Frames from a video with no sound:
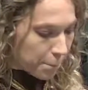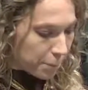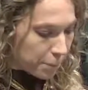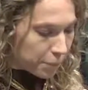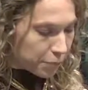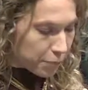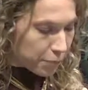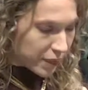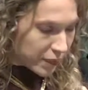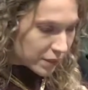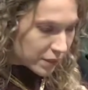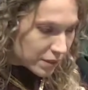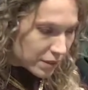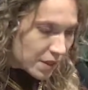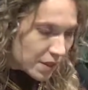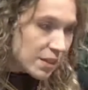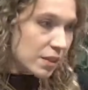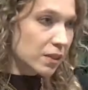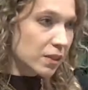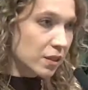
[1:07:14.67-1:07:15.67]
But
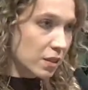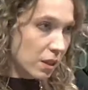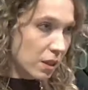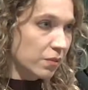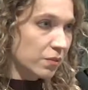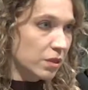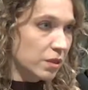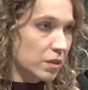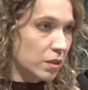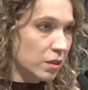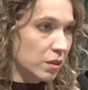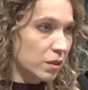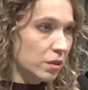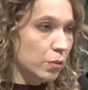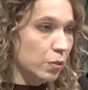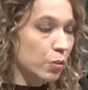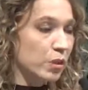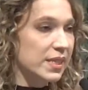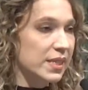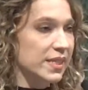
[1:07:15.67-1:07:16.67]
this activity
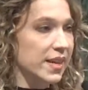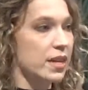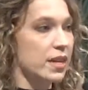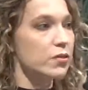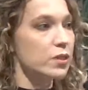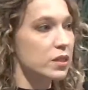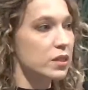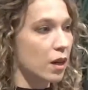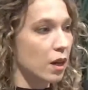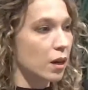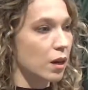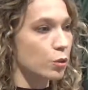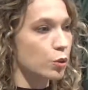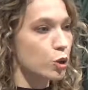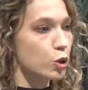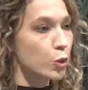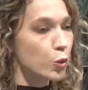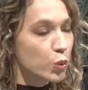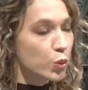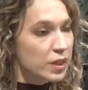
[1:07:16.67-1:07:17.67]
was carried
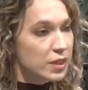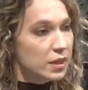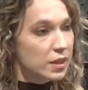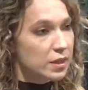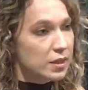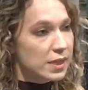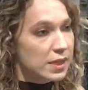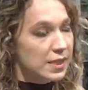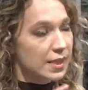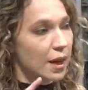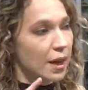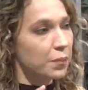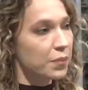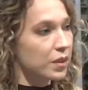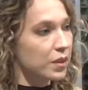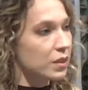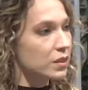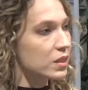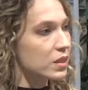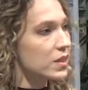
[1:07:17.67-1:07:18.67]
out within
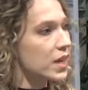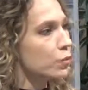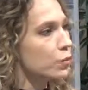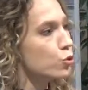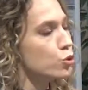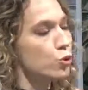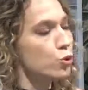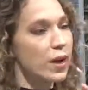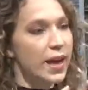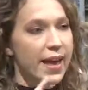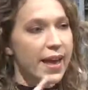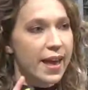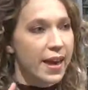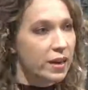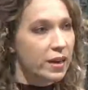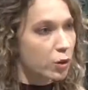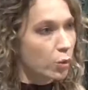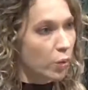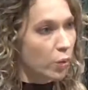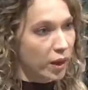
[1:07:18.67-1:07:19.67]
something that they would do
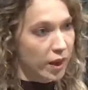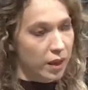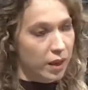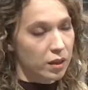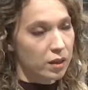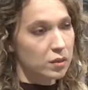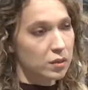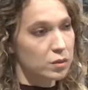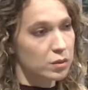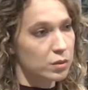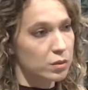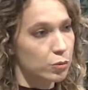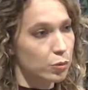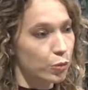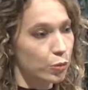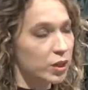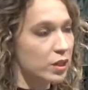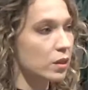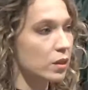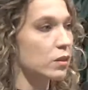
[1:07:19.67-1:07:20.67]
anyway
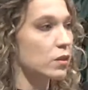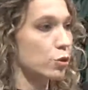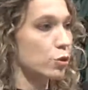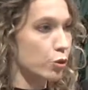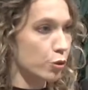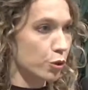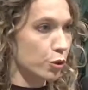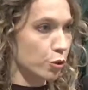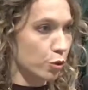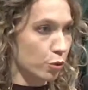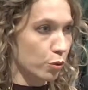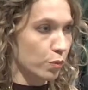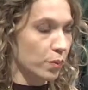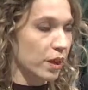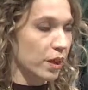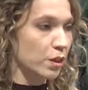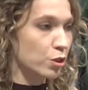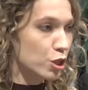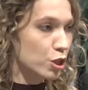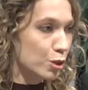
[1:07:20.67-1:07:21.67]
within the curriculum.
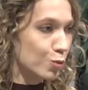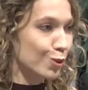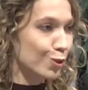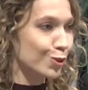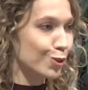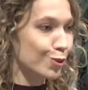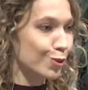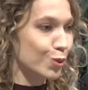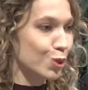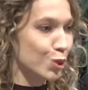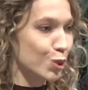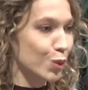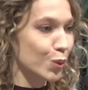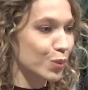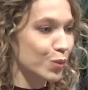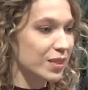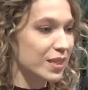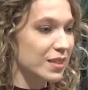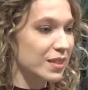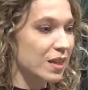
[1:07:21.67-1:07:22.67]
I just wanted to show you
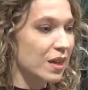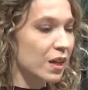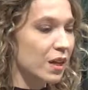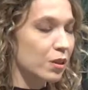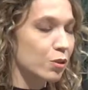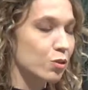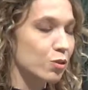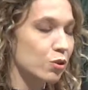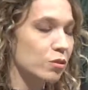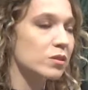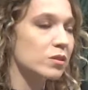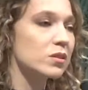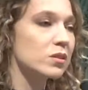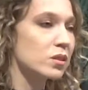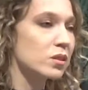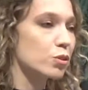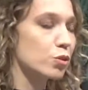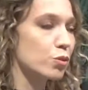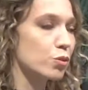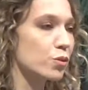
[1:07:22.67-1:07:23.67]
that you don't
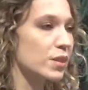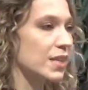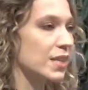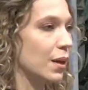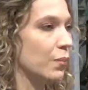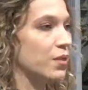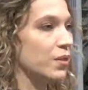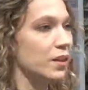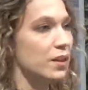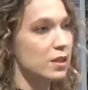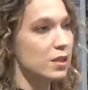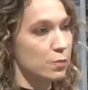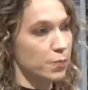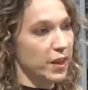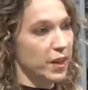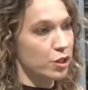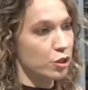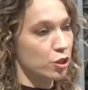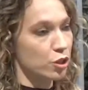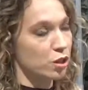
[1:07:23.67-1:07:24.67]
need to do something
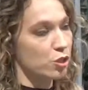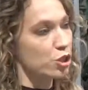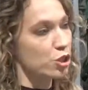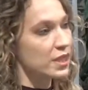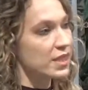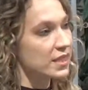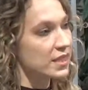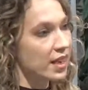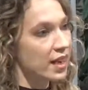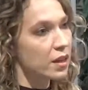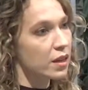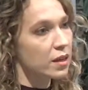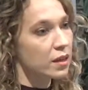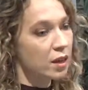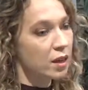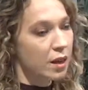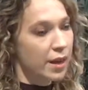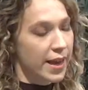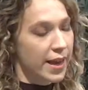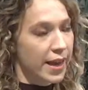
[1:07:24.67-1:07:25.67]
special. Just take
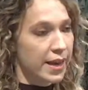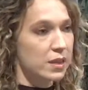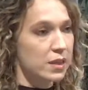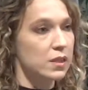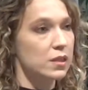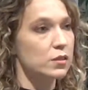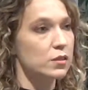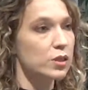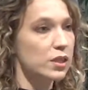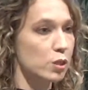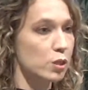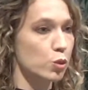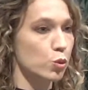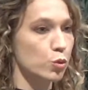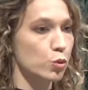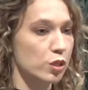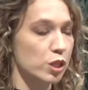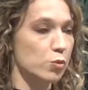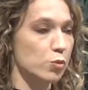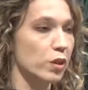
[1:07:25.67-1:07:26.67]
as a
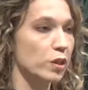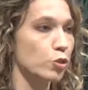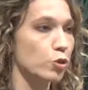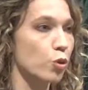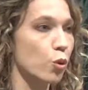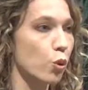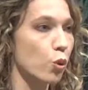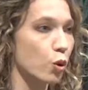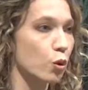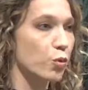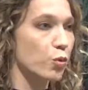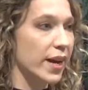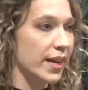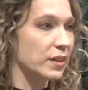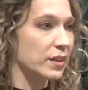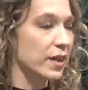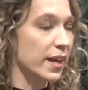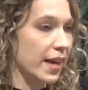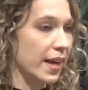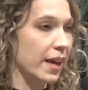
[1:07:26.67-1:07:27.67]
resource what you already
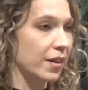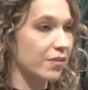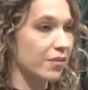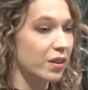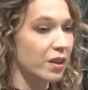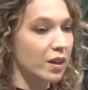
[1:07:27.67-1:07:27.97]
have.